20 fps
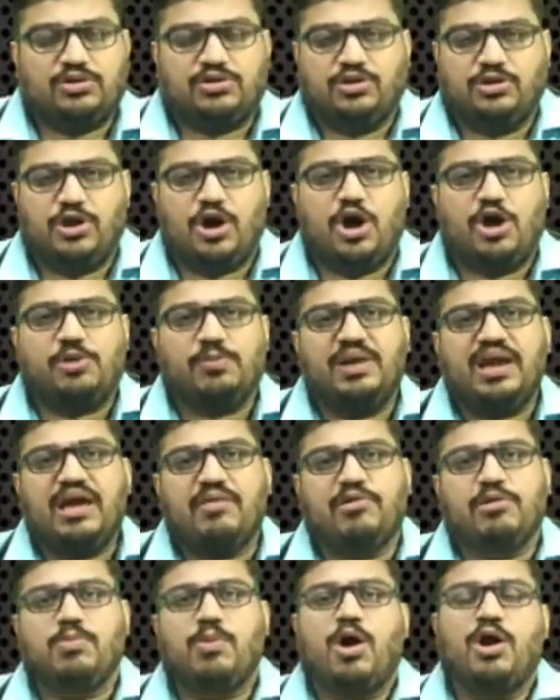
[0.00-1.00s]
Normally
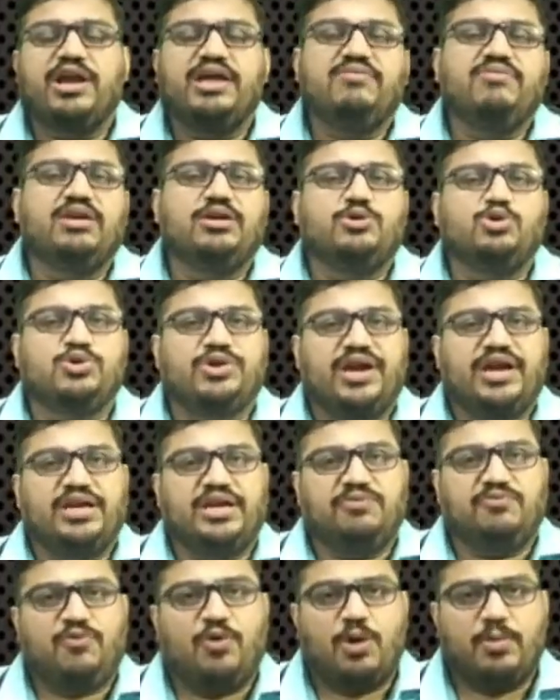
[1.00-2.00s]
our body will to try
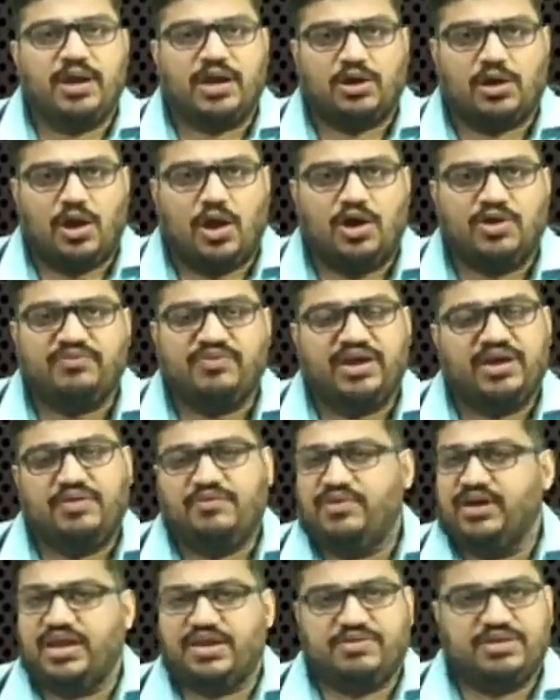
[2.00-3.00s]
to form a clot
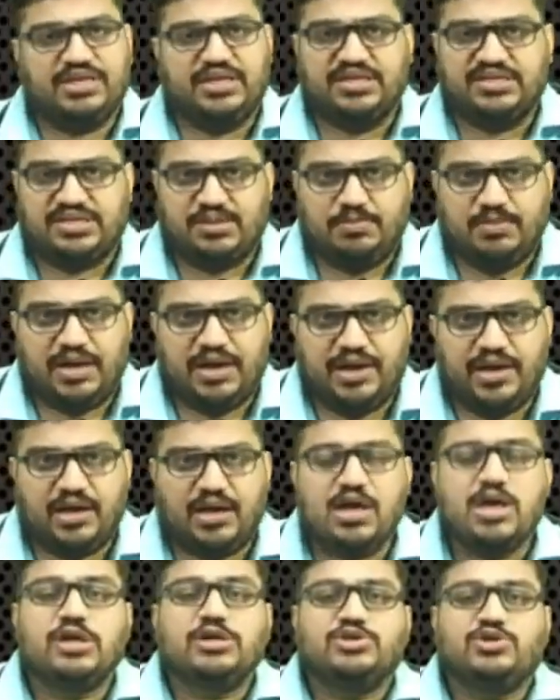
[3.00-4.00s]
wherever there is a
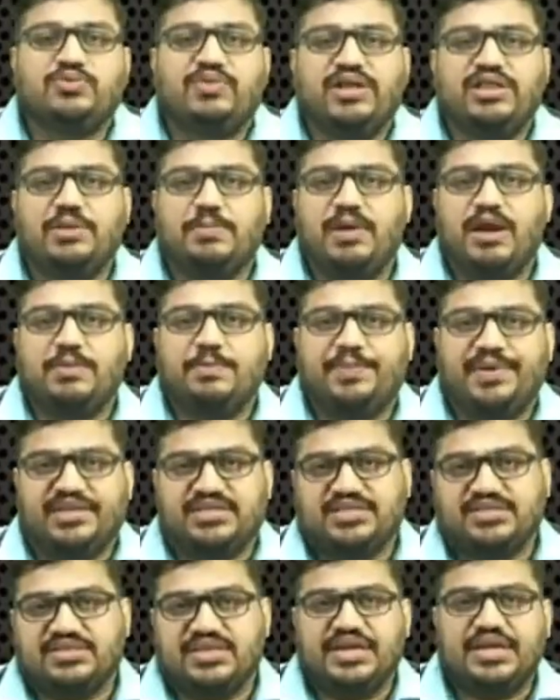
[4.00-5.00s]
bleeding. So when the blood
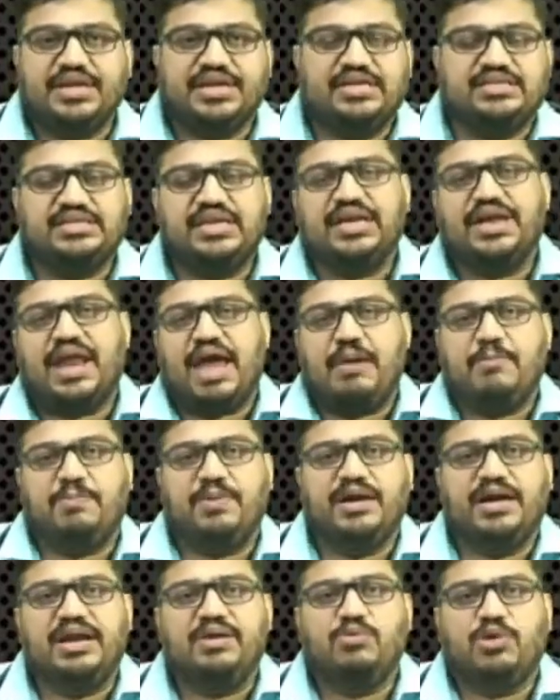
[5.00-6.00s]
pressure is increasing
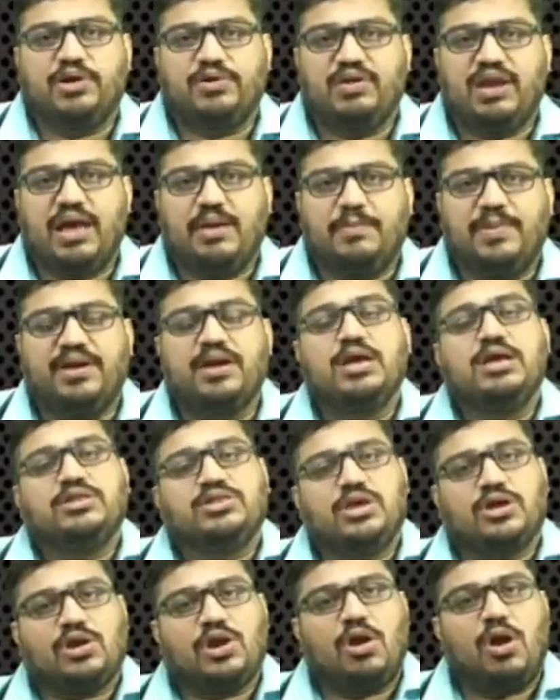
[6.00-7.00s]
rapidly, what will happen?
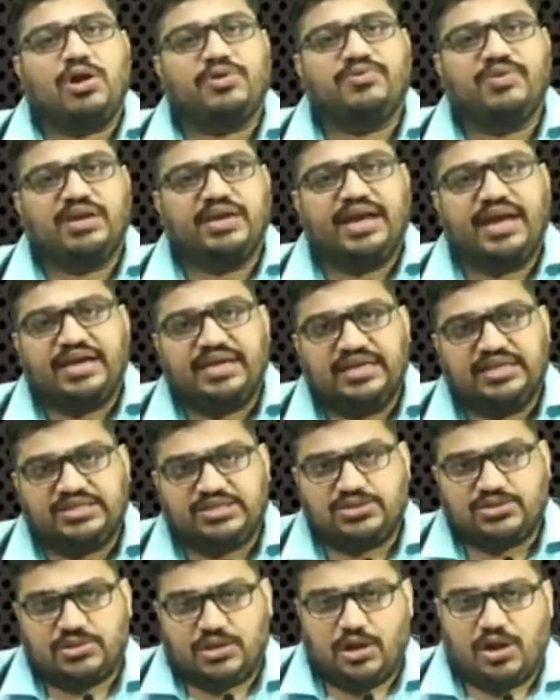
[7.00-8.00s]
The clot will get
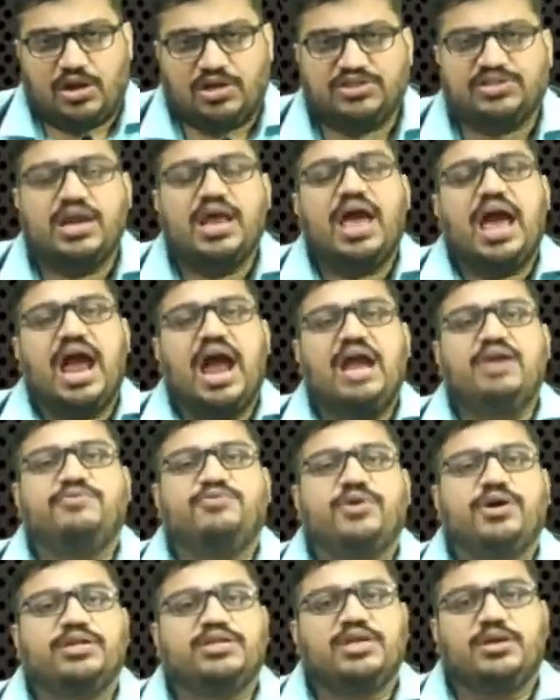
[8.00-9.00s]
dislodged and
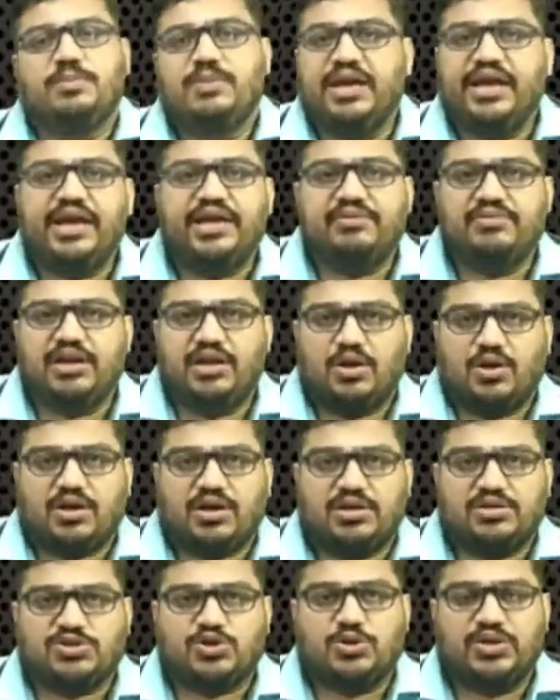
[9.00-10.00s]
further bleeding will
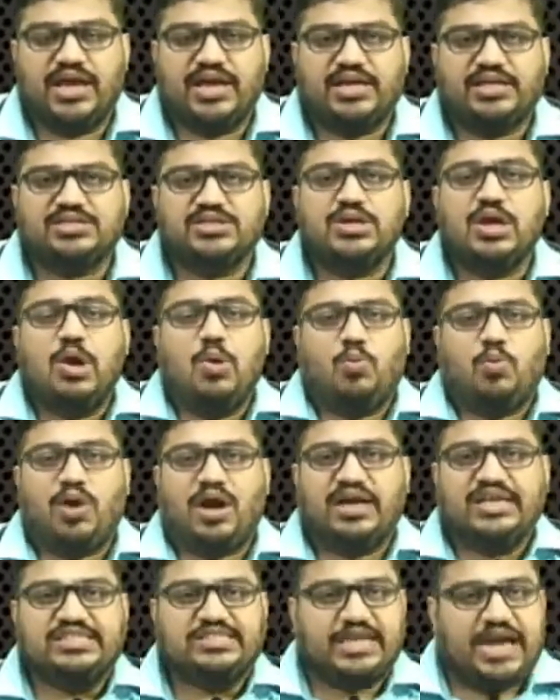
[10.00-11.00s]
occur. So that is
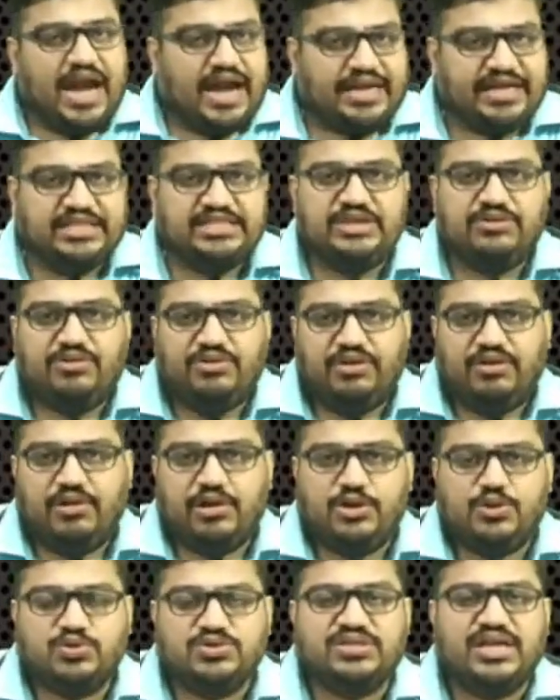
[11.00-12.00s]
what strategy we
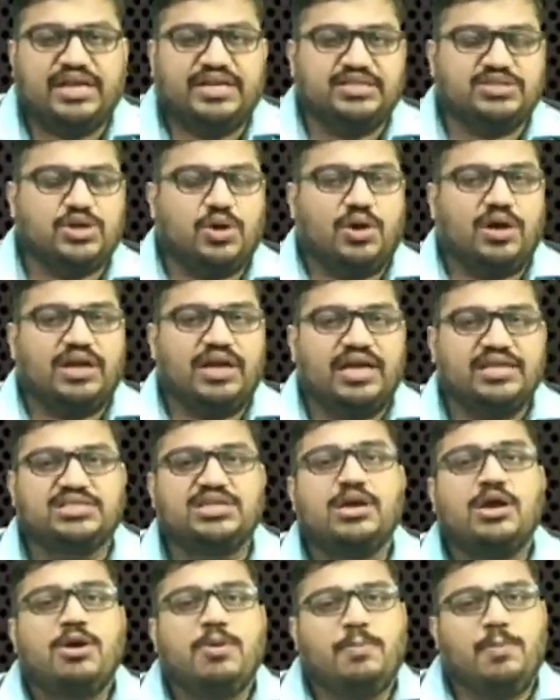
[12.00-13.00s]
will use, that is called as
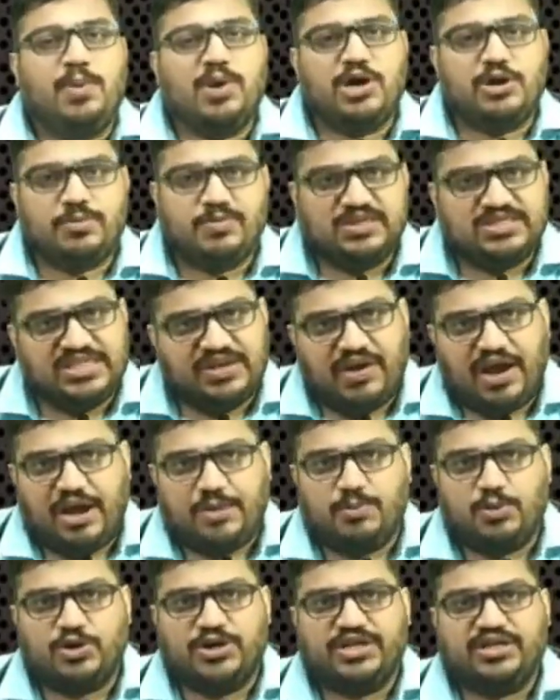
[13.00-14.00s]
permissive
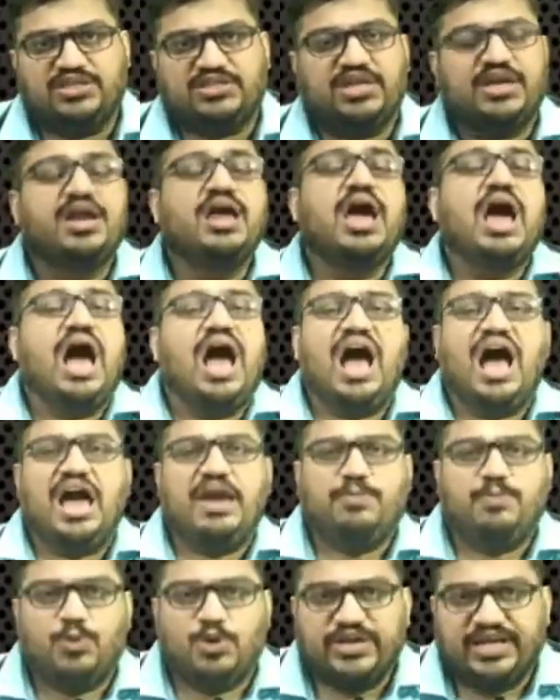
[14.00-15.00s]
hypotension,
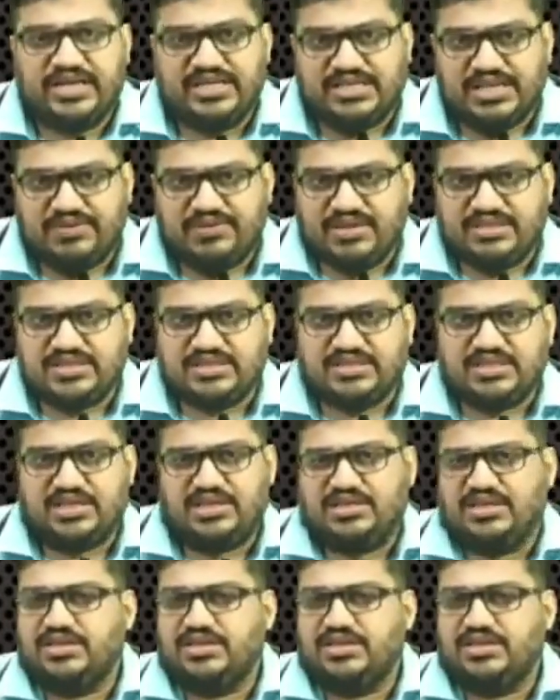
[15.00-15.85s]
hypotensive resuscitation.